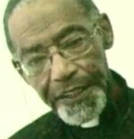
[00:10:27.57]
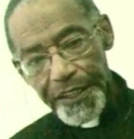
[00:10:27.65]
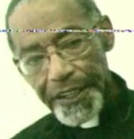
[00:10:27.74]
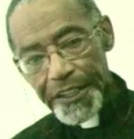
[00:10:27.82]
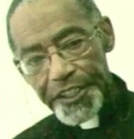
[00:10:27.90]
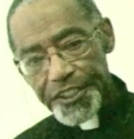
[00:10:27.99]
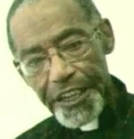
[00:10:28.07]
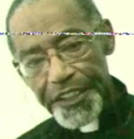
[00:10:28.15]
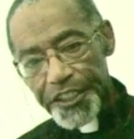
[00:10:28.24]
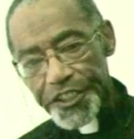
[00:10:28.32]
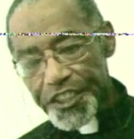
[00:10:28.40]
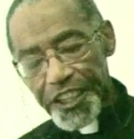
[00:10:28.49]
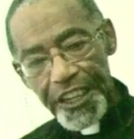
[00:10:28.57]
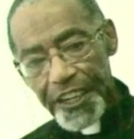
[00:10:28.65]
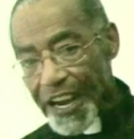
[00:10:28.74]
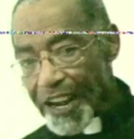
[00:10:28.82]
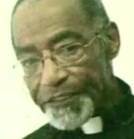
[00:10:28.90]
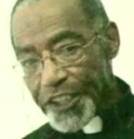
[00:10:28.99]
And he said, this sin
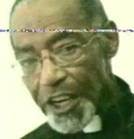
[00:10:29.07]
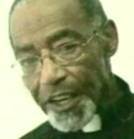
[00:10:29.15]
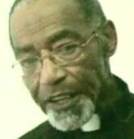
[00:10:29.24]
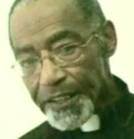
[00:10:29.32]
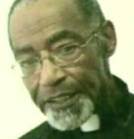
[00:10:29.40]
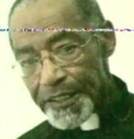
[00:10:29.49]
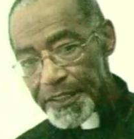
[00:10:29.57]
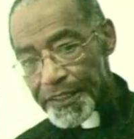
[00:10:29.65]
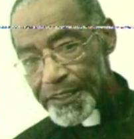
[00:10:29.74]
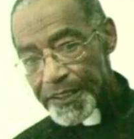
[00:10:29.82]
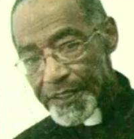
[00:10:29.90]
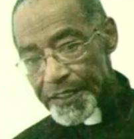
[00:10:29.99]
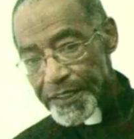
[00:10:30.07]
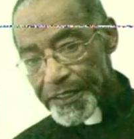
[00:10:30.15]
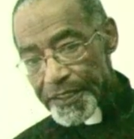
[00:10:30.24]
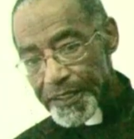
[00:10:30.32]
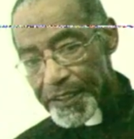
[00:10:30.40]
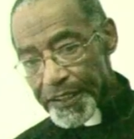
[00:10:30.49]
I've done,
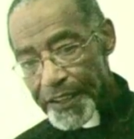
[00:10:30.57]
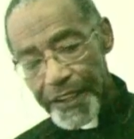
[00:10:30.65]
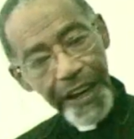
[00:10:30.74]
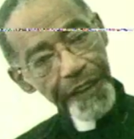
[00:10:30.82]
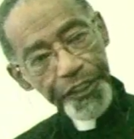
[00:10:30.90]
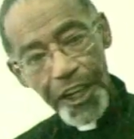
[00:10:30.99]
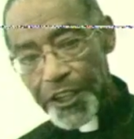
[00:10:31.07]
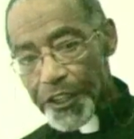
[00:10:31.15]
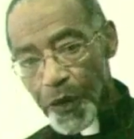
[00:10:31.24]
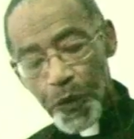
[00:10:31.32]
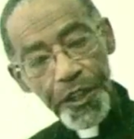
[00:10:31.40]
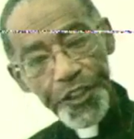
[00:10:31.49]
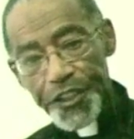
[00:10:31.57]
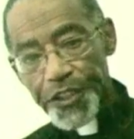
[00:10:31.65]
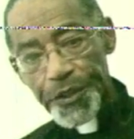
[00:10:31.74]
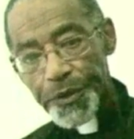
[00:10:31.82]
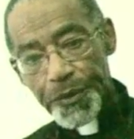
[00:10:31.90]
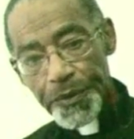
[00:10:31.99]
and I've done it only to
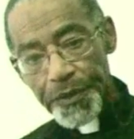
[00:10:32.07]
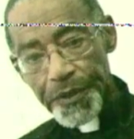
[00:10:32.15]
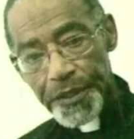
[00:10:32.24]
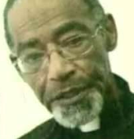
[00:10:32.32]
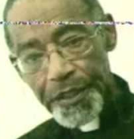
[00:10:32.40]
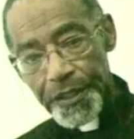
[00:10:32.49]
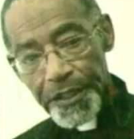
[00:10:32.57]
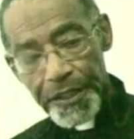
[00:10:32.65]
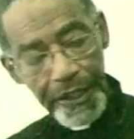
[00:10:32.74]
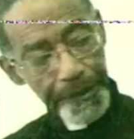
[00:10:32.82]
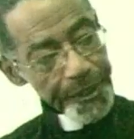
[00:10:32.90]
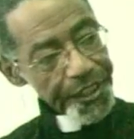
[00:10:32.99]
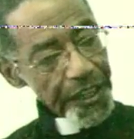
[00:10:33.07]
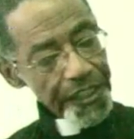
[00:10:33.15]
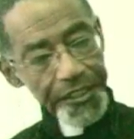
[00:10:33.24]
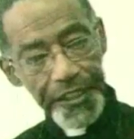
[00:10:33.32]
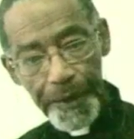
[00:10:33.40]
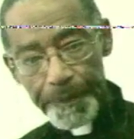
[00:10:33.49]
you. Let me tell you
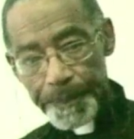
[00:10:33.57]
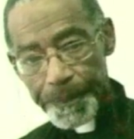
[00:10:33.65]
something.